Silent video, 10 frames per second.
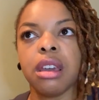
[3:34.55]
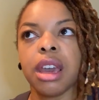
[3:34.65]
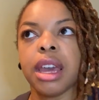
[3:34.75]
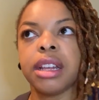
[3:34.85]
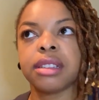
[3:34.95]

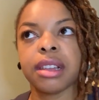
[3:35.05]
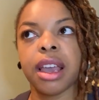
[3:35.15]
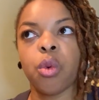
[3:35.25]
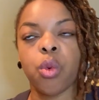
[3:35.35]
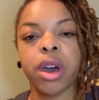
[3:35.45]
and it's
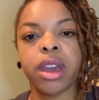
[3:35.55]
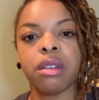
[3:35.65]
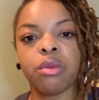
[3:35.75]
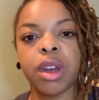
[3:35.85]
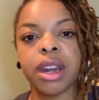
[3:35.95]

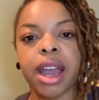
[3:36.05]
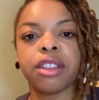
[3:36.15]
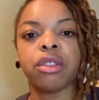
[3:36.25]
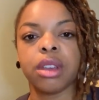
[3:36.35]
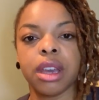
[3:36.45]
what
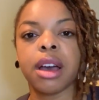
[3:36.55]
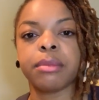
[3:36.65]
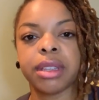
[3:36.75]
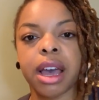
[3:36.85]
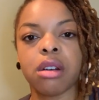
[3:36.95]
naturally
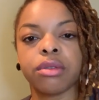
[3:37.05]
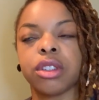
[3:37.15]
comes out.